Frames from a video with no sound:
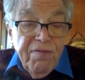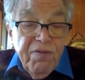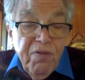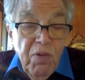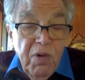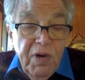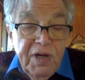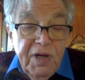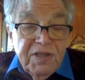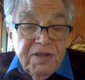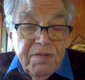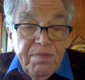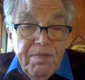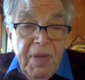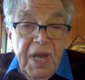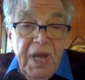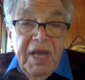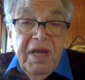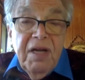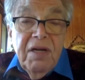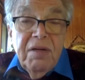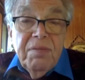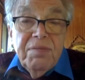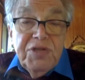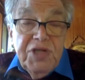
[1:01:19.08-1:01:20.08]
Freud's
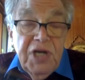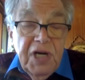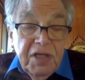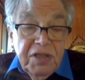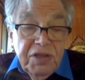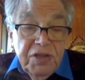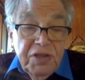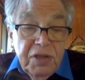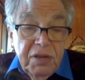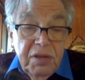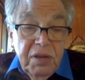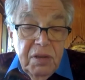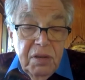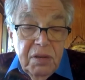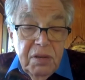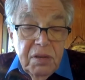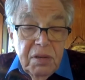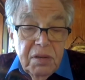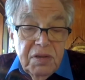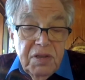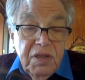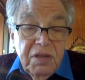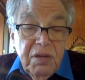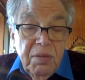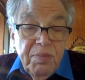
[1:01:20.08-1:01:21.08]
main objection
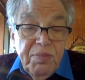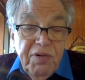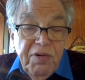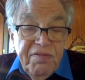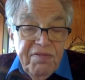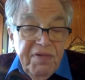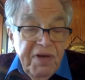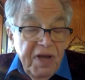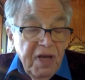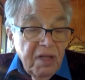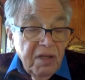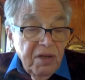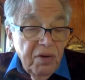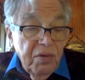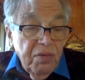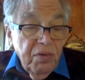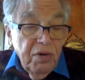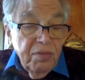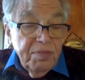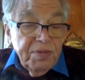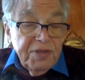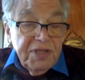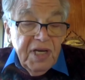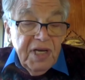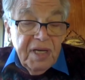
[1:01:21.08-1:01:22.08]
to the prevailing
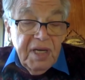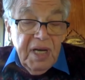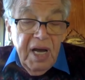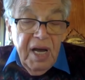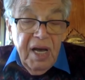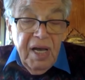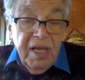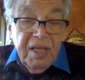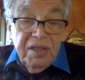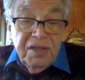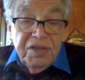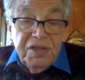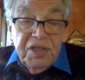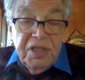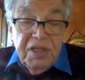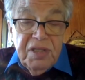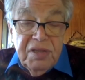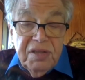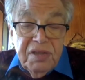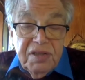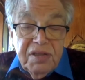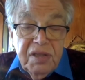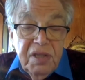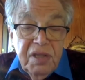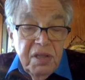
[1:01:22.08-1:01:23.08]
group
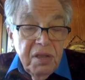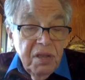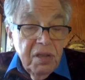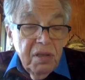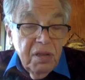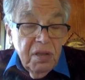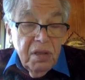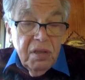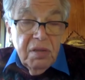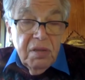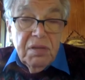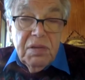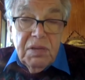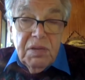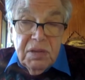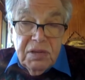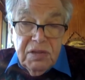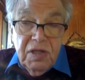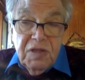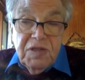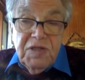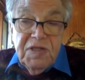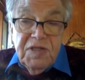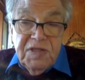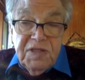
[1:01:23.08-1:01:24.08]
psychologies,
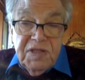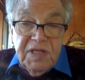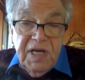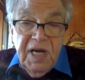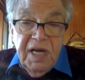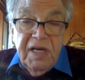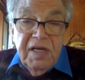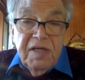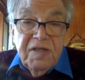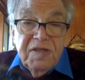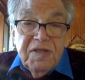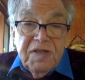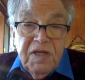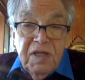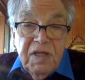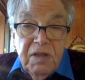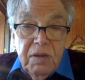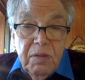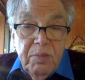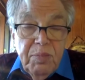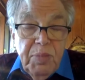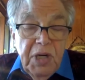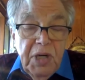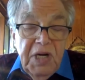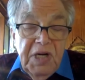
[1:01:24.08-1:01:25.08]
such as T E N S and
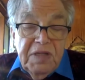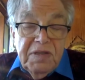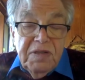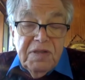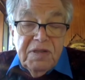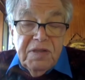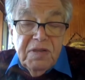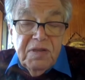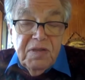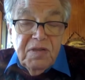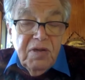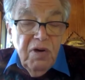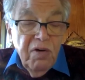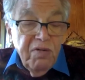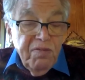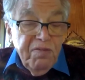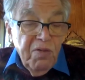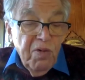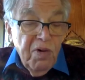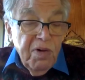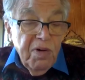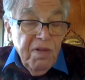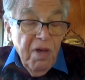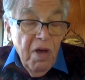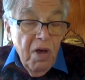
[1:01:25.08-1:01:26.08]
Le Bon's and so
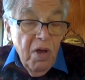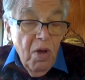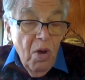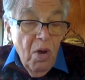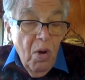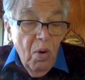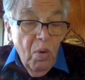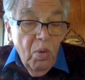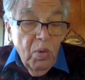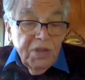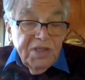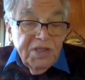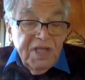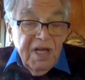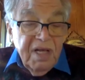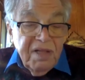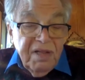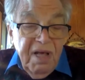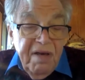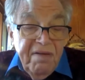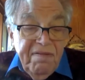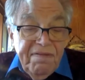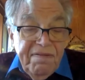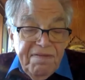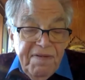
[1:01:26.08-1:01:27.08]
forth, was
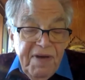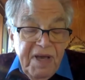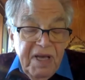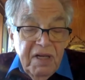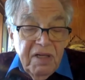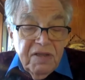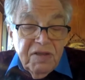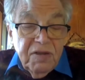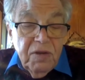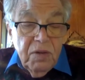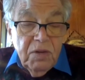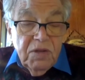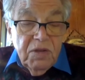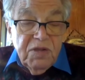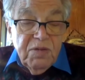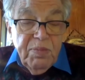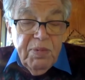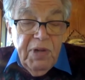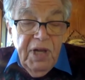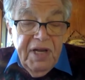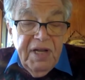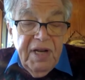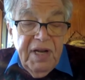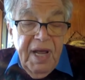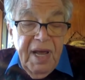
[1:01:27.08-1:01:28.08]
that they failed to
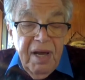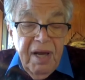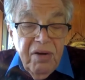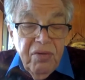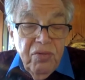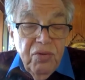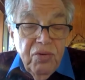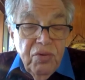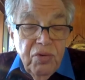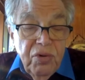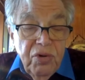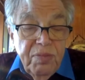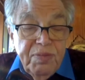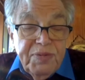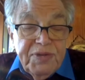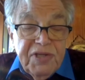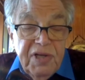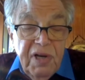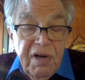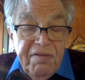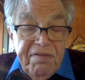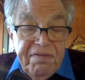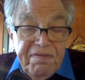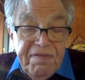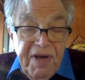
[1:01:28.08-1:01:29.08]
explain how
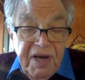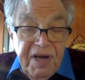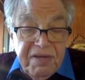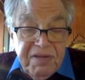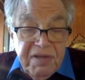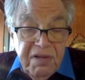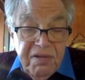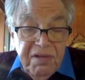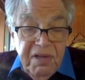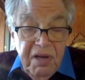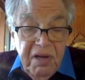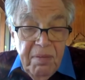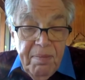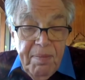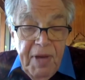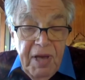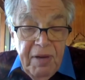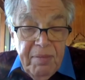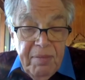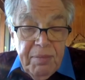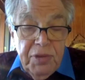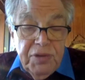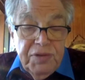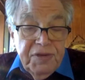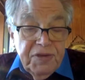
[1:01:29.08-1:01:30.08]
groups affected their
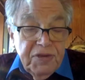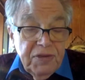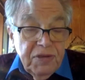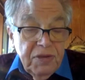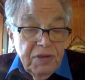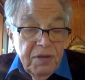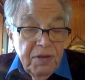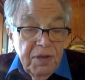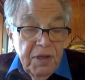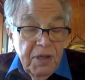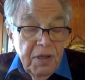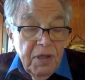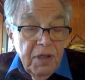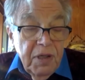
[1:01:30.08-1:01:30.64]
members.